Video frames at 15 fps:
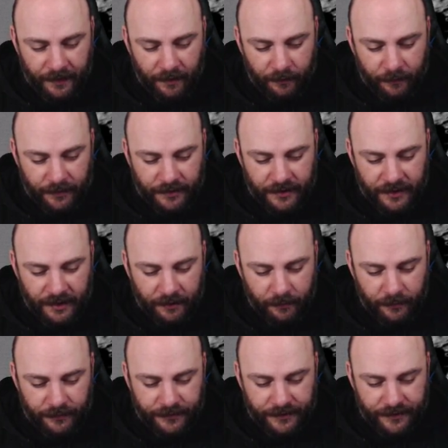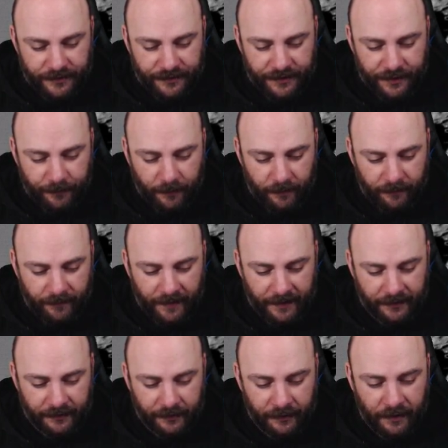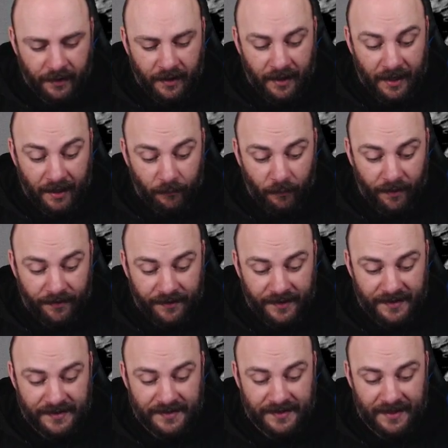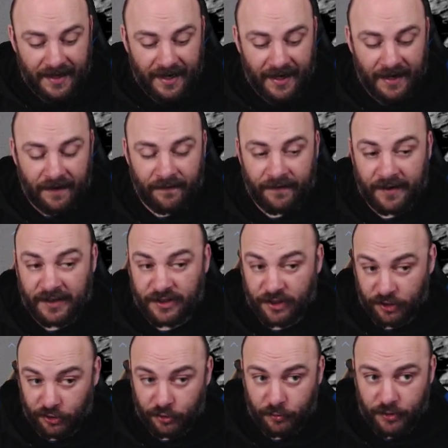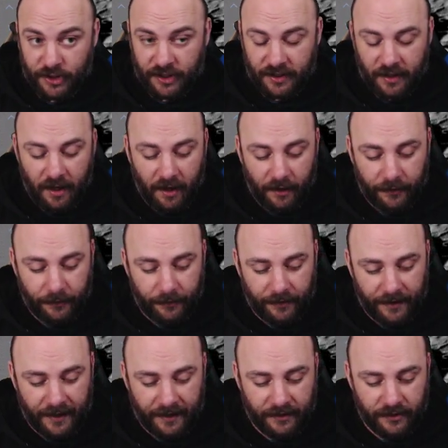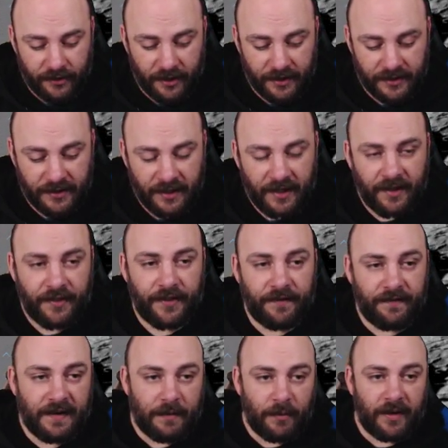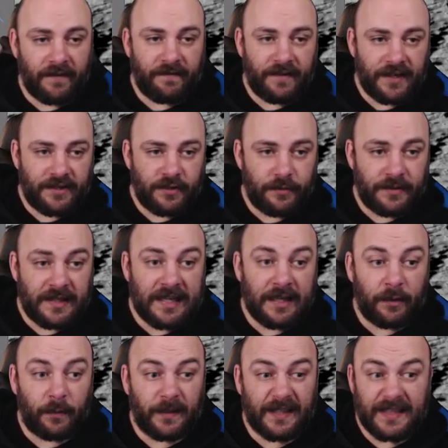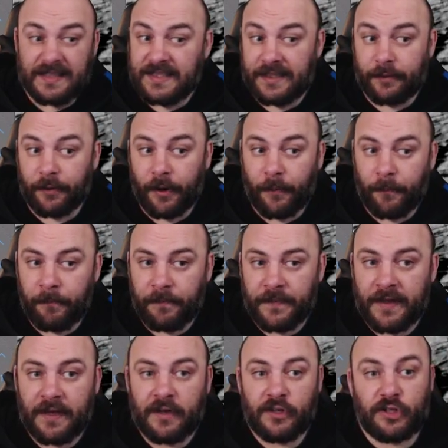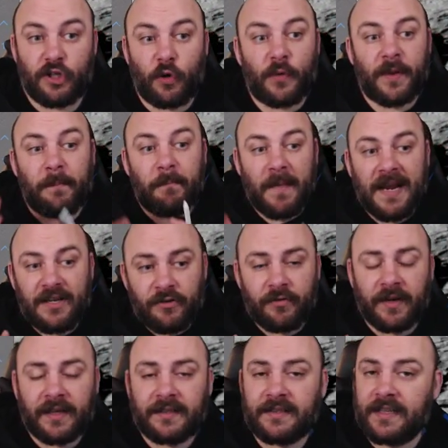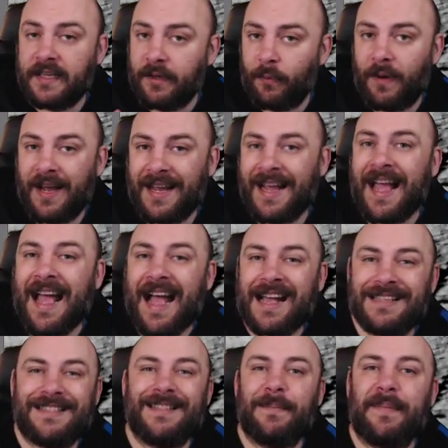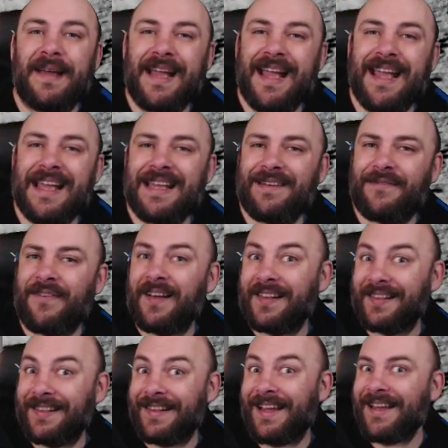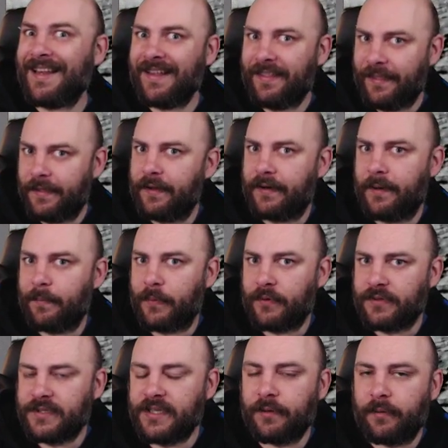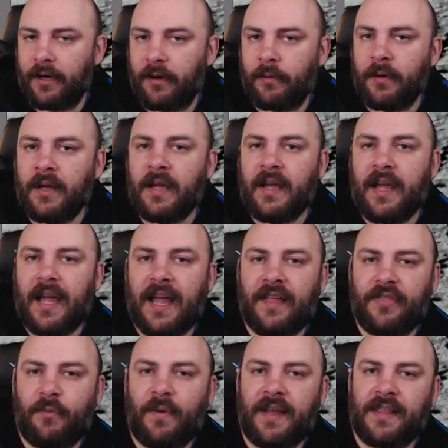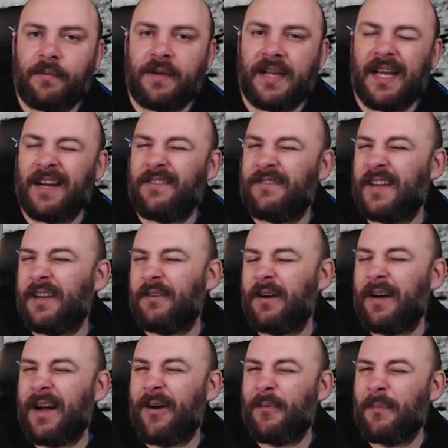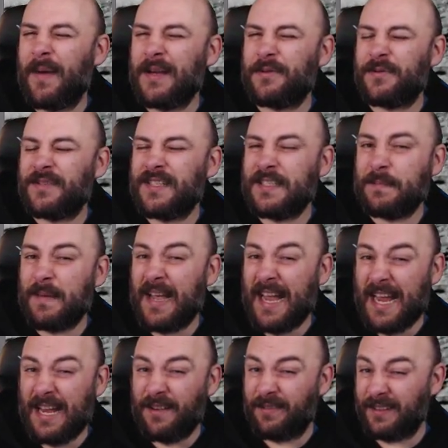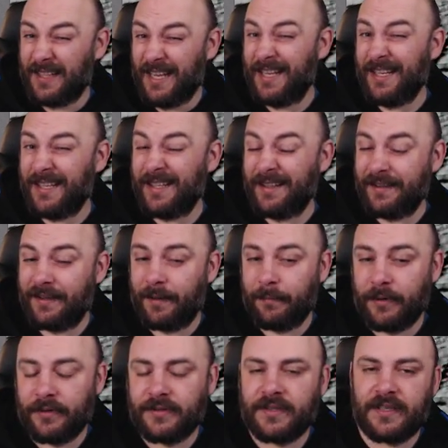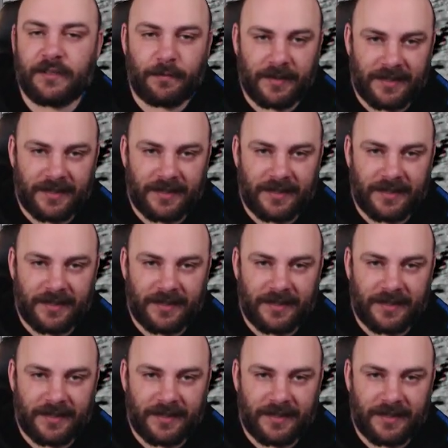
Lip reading: which equals the 0 vector. I want this to have a solution other than just the v1 and v2's equaling 0. So the matrix, in a way, has to behave like the number 0. And the way that we kind of figure out how matrices behave like numbers is we